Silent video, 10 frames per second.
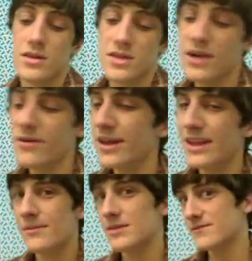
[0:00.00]
It's not really
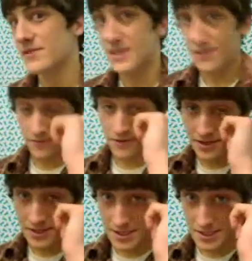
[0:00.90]
that much of a
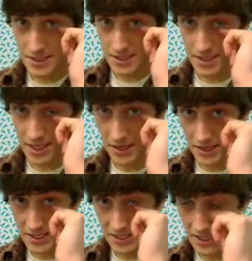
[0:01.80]
difference that you
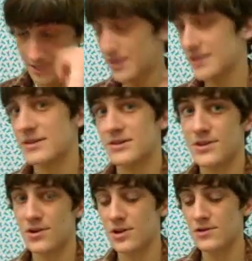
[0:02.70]
can see because they're
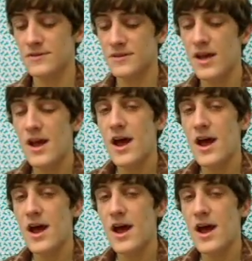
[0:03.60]
so close,